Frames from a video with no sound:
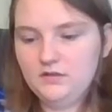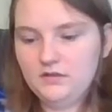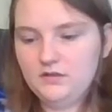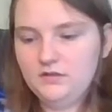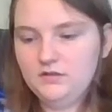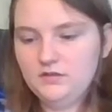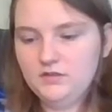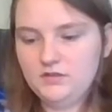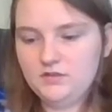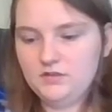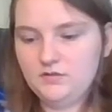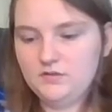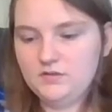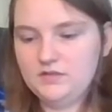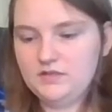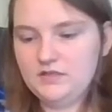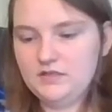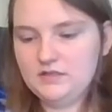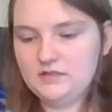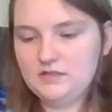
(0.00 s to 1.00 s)
just so it
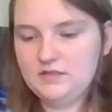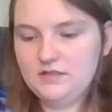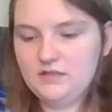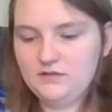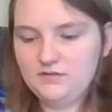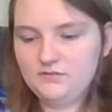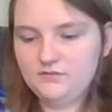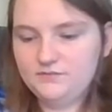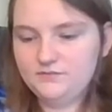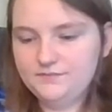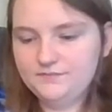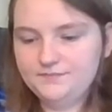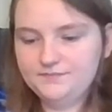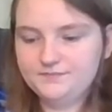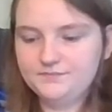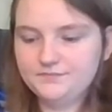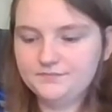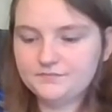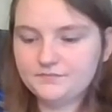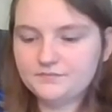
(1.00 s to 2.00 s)
stays down.
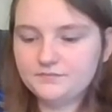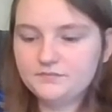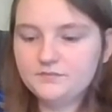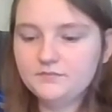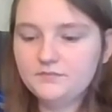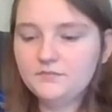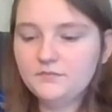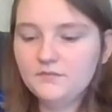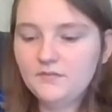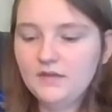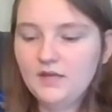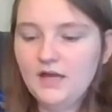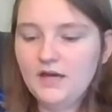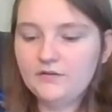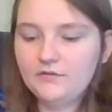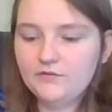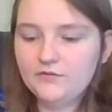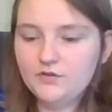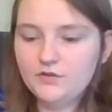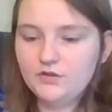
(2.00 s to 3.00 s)

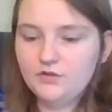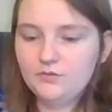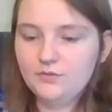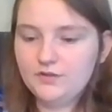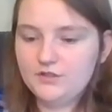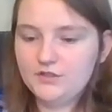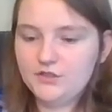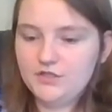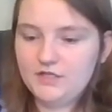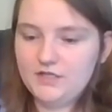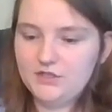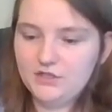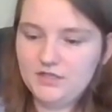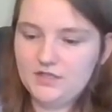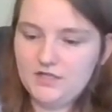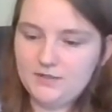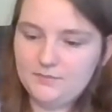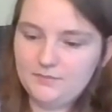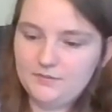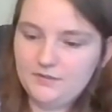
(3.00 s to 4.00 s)
However you want to change it up,